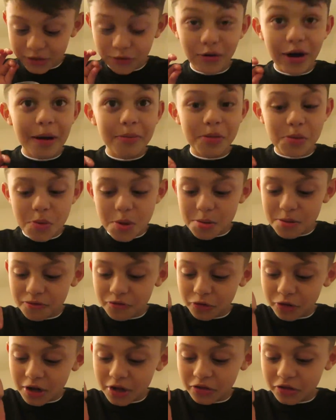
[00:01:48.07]
Grab the baby
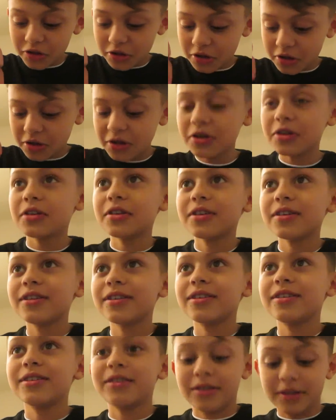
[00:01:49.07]
food out there.
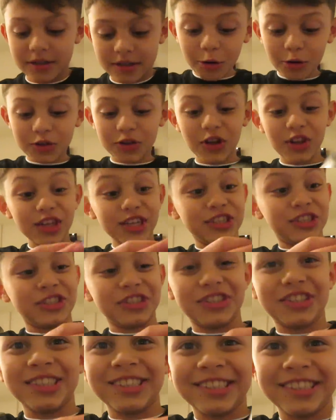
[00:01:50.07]
How
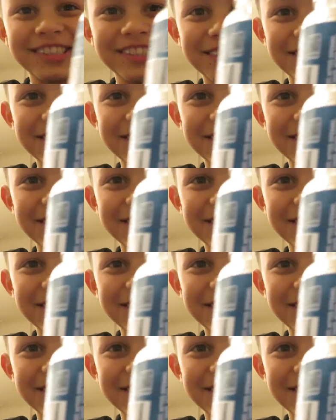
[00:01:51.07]
delicious this